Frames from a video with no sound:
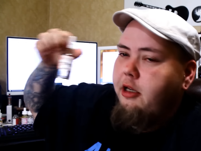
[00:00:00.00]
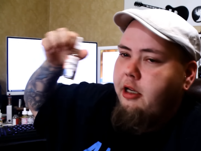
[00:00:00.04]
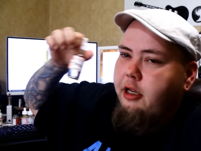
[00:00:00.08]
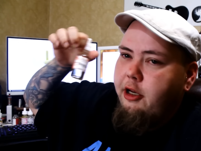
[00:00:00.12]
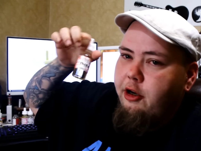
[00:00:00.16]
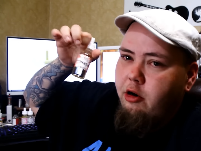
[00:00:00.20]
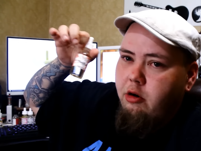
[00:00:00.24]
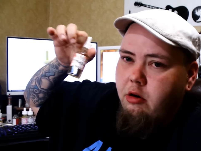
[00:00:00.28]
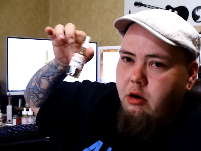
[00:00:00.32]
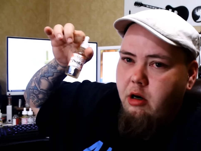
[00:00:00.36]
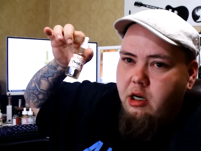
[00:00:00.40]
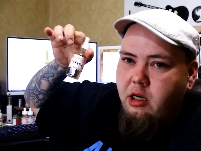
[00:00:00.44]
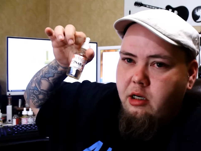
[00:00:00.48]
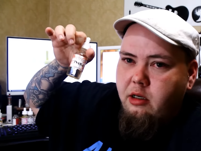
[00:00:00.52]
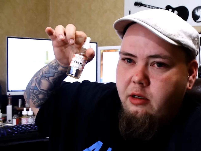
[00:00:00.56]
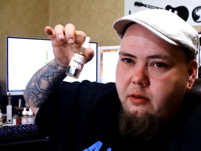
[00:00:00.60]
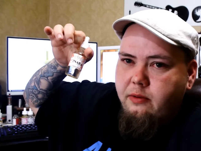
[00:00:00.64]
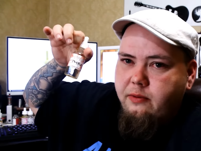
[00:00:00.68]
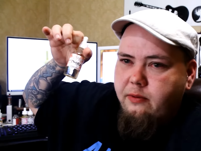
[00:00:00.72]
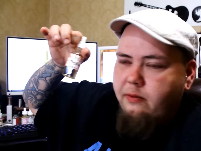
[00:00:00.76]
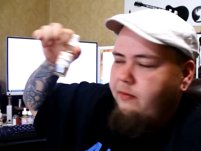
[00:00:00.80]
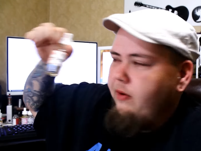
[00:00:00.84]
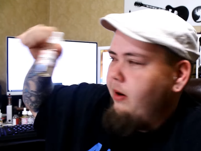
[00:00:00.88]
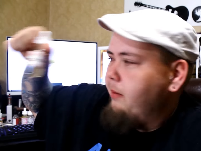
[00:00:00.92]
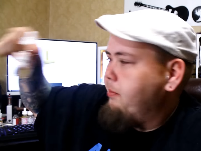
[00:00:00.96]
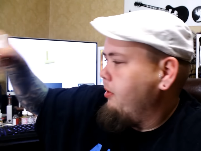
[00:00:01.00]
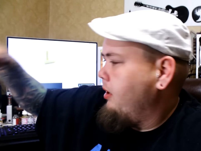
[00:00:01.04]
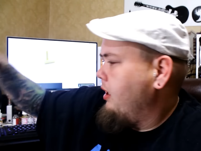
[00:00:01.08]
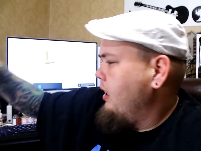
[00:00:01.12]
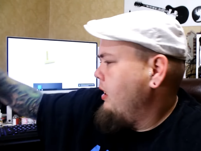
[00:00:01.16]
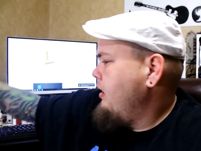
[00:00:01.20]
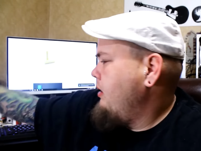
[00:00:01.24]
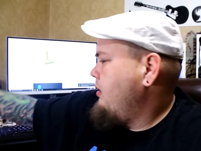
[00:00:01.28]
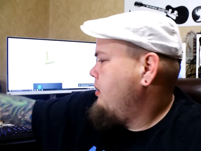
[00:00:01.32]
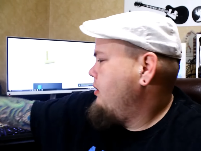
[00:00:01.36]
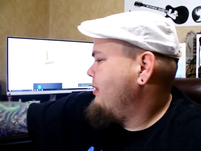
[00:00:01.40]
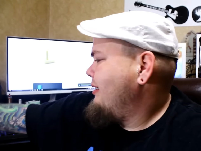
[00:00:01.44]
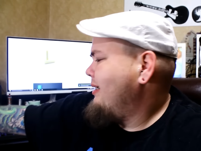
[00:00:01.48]
Inora from
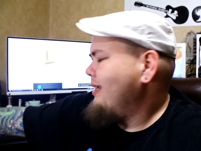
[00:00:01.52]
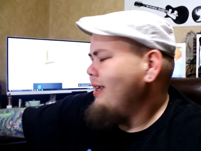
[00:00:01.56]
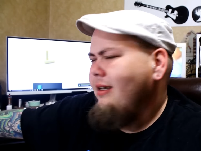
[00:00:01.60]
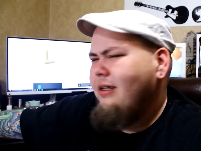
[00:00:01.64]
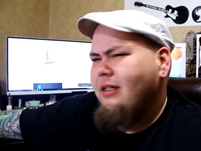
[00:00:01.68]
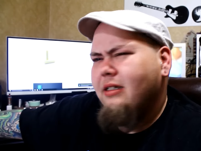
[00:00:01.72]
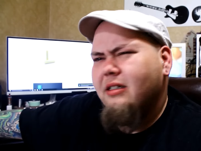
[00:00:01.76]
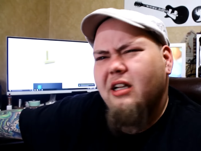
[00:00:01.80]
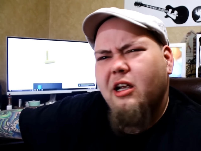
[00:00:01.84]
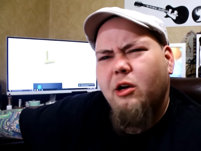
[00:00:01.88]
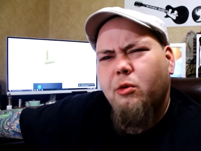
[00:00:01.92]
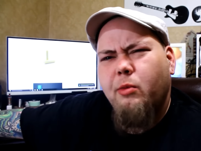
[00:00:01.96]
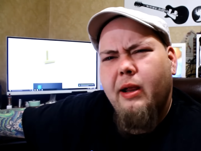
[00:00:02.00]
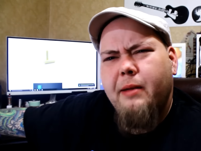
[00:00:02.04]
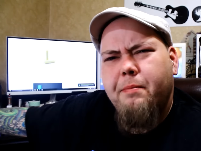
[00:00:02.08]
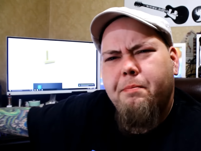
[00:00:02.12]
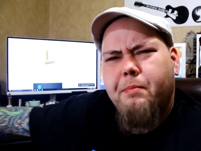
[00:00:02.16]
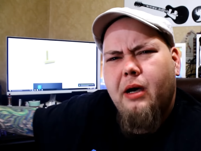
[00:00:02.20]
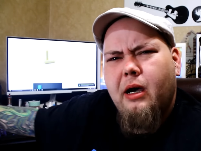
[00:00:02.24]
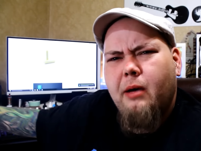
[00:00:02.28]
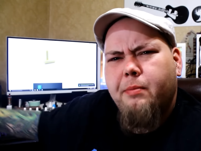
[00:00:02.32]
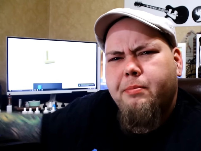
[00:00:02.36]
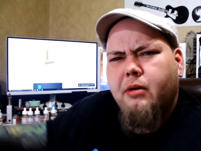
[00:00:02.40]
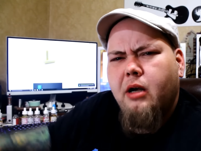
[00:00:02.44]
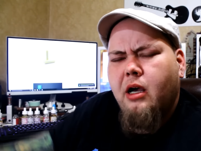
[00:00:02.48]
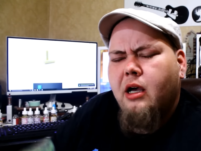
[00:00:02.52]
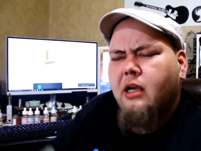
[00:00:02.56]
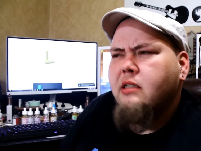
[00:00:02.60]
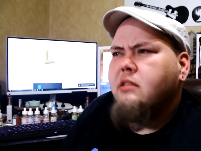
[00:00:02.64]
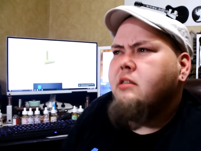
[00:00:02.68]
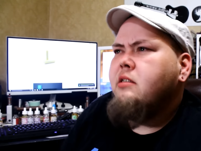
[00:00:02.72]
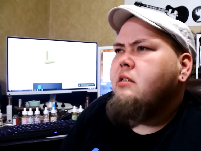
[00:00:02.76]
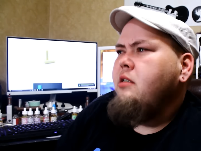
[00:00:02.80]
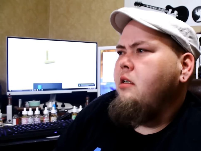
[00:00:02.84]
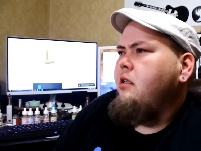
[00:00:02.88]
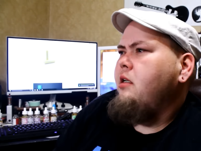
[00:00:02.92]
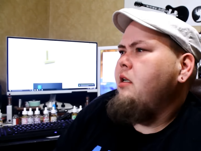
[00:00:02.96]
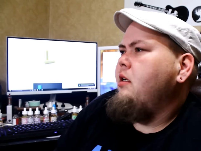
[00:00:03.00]
Vapergate. Kind of tastes like a red Pop
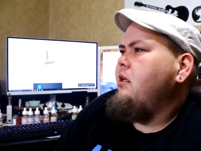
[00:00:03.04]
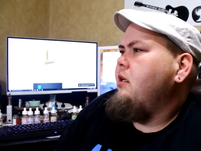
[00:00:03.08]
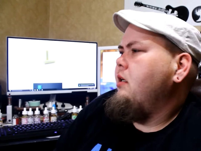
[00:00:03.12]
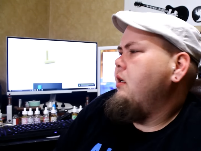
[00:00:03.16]
Rocks.